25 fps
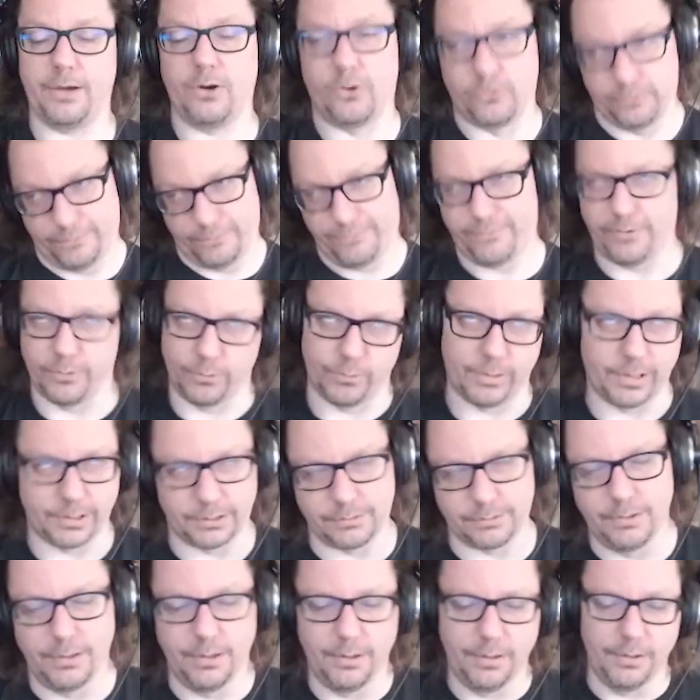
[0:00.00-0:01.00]
or forward
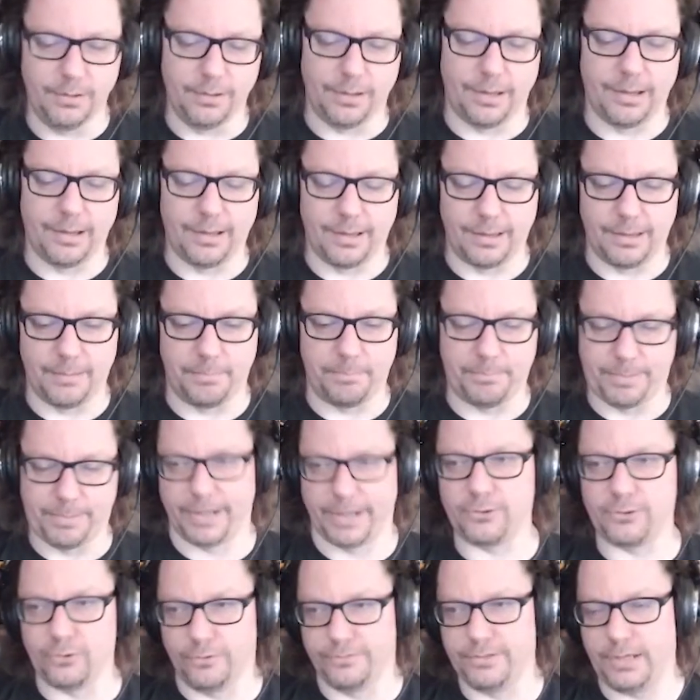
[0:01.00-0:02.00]

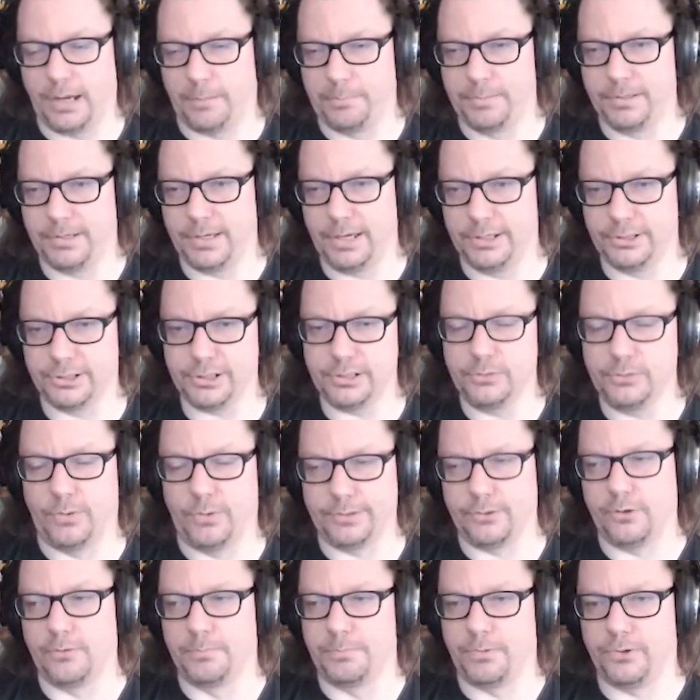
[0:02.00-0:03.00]
part of the application,
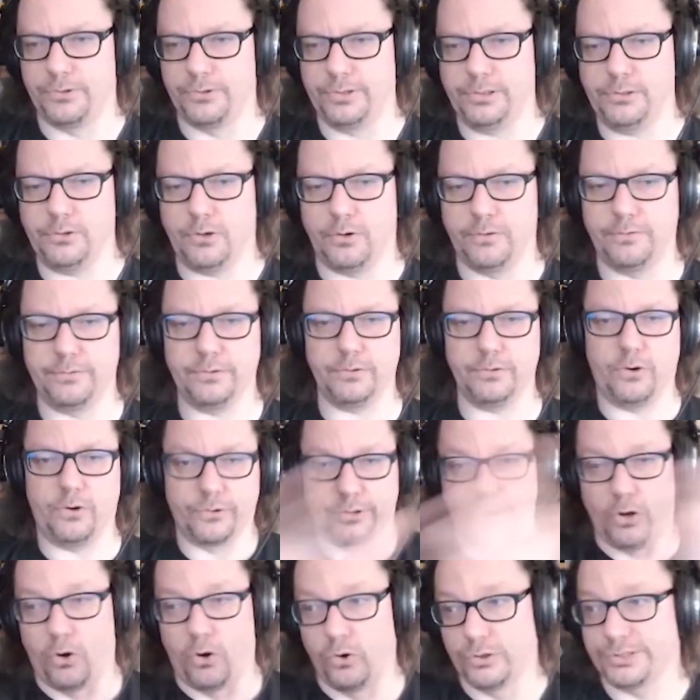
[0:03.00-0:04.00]
one component, or
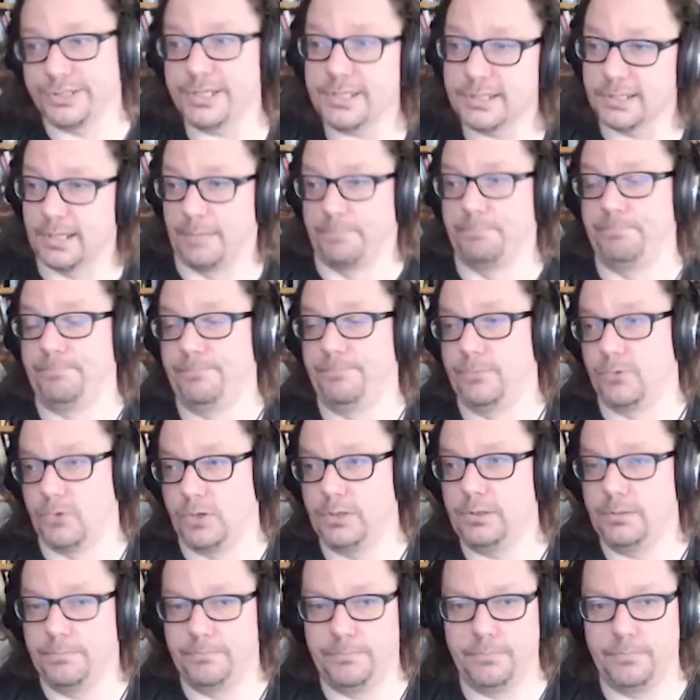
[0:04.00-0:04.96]
the whole system, right?